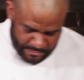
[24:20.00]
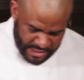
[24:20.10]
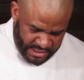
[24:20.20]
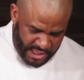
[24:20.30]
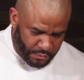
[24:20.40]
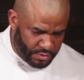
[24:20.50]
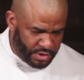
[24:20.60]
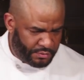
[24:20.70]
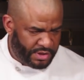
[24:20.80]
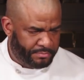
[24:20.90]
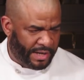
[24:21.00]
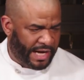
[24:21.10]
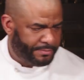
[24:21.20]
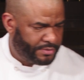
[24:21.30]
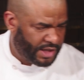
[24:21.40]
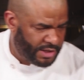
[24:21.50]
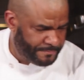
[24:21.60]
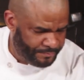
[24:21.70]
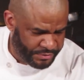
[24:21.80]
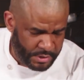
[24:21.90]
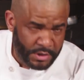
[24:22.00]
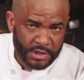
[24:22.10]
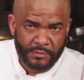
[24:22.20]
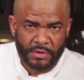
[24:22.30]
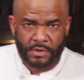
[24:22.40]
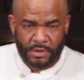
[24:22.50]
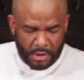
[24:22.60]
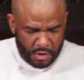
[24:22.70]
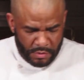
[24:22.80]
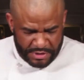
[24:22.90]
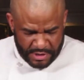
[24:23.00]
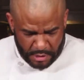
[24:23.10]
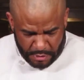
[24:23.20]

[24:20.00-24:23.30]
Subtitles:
and make that really, really pop. Okay, then we're going to go with a